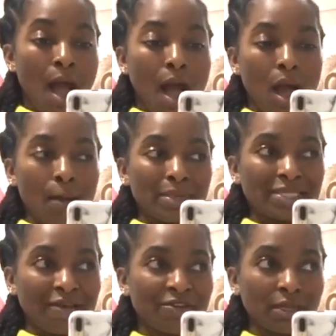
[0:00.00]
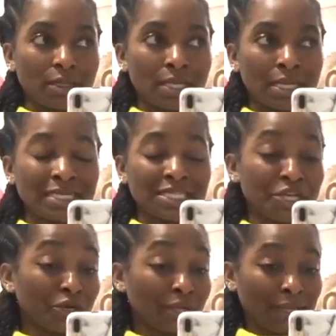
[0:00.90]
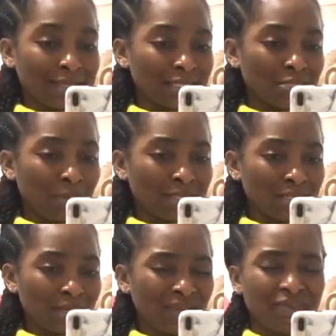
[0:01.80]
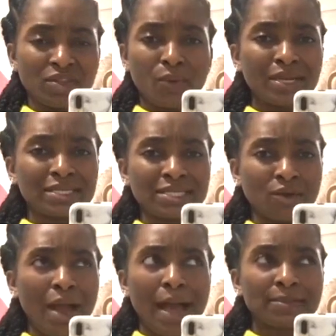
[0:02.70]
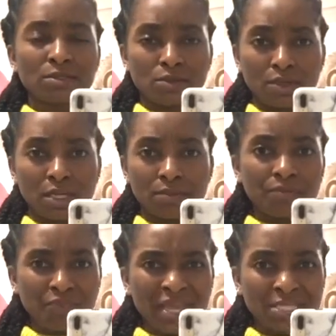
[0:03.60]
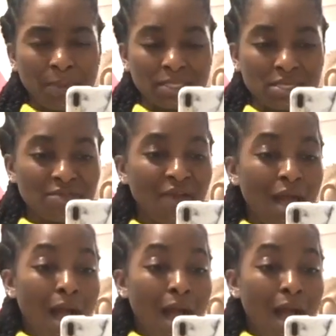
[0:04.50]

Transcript: Definitely considered less expensive, even though it is still absolutely expensive.